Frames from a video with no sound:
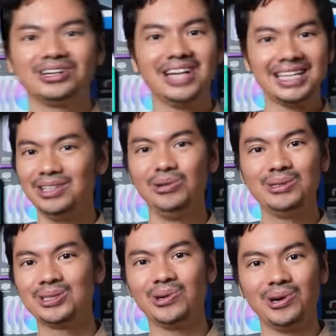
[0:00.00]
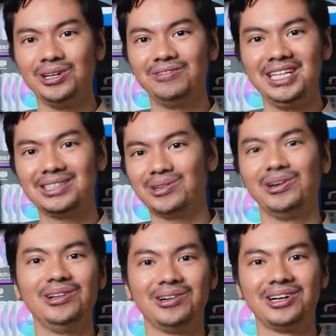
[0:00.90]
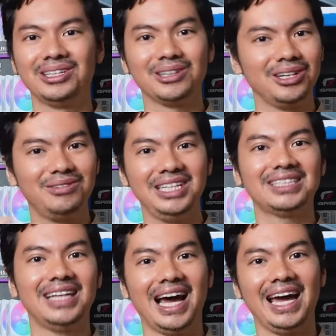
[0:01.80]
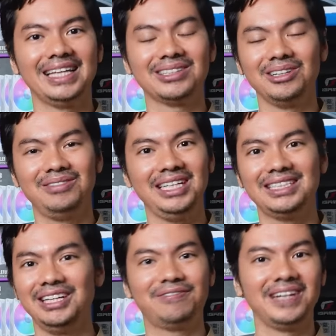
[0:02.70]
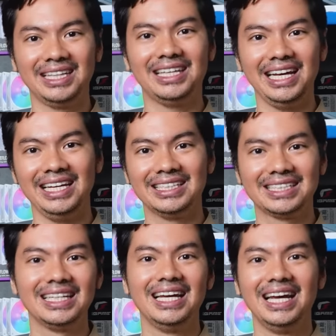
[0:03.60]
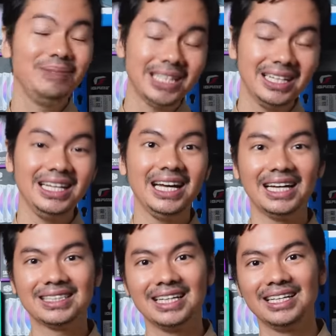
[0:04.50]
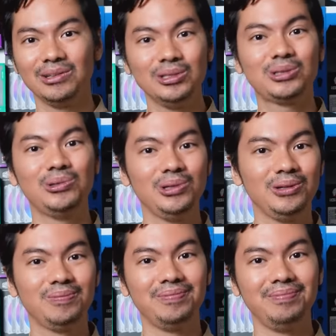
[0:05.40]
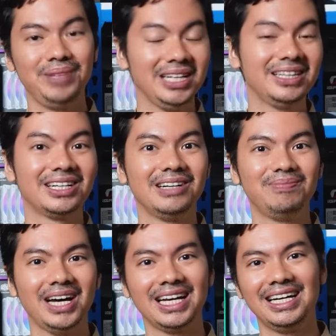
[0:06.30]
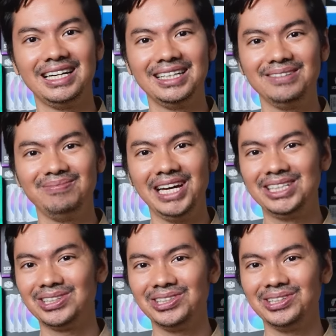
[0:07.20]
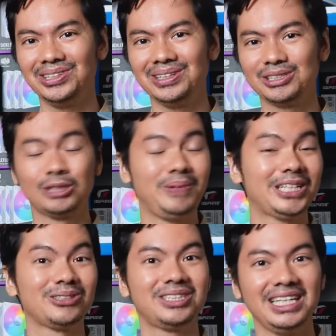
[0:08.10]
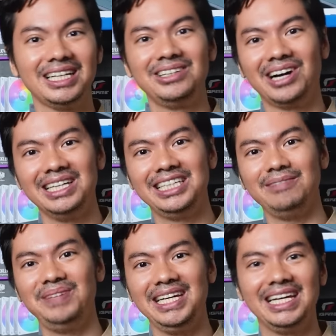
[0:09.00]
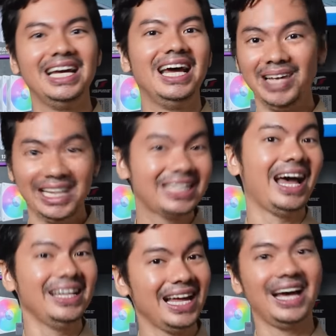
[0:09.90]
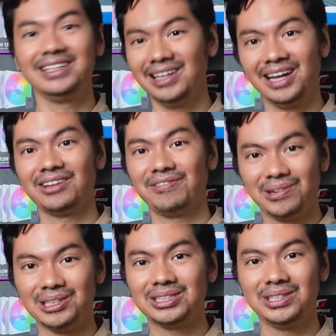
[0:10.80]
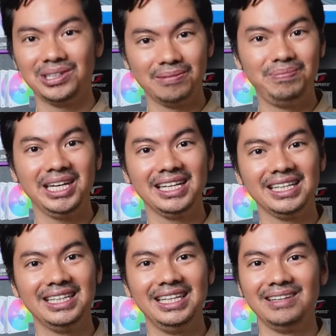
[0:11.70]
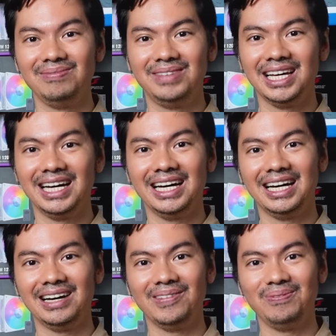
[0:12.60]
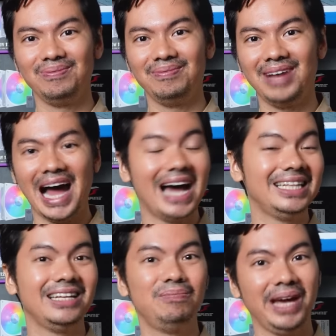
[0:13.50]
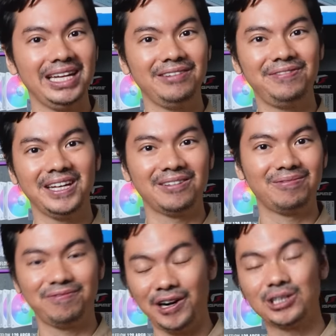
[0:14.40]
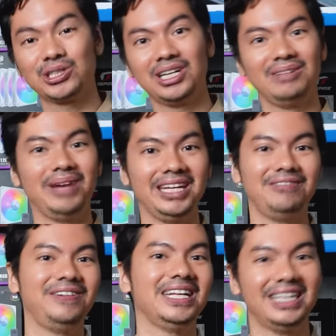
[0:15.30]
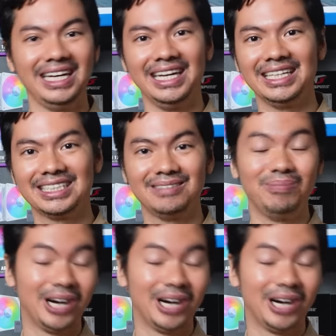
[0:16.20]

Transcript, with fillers: you're not used to all of these colors, all of these lights, all of these different things. Admittedly, as an old school builder, parang medyo suspicious tingnan yung RGB. It can add a lot of cost to your build. The added benefit, functional benefit, is